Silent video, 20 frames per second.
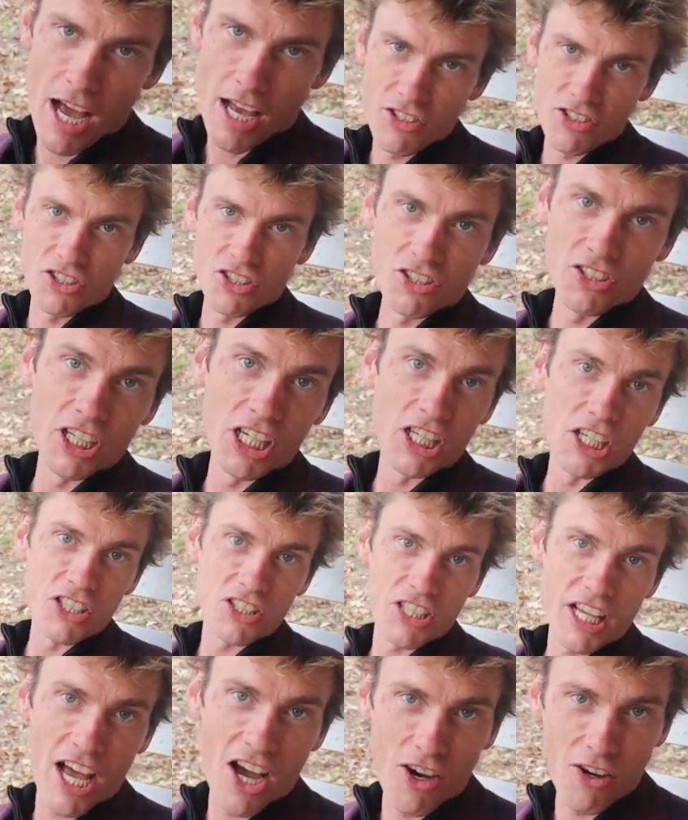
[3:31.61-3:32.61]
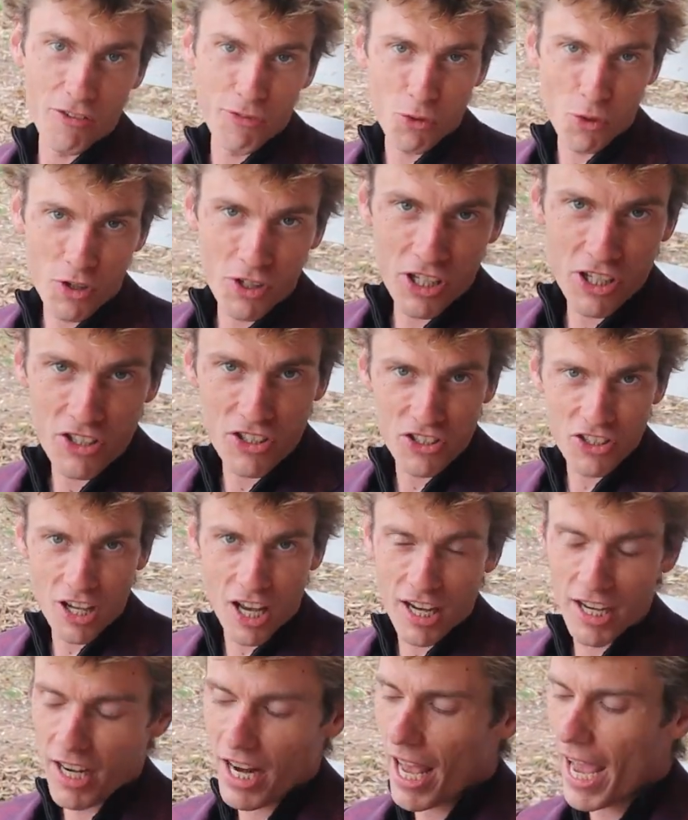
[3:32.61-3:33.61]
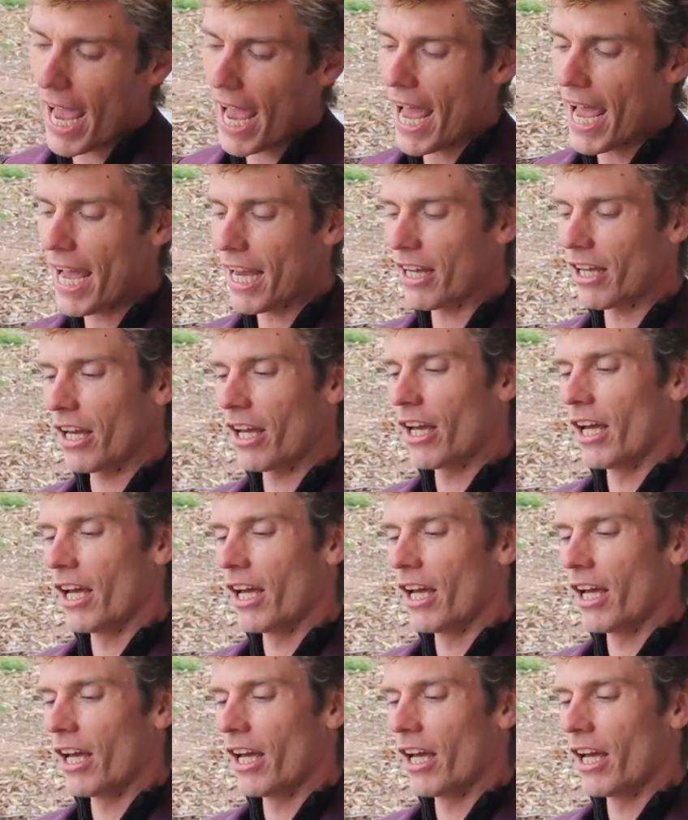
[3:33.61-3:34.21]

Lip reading: Salinas, California, Sutton Ag.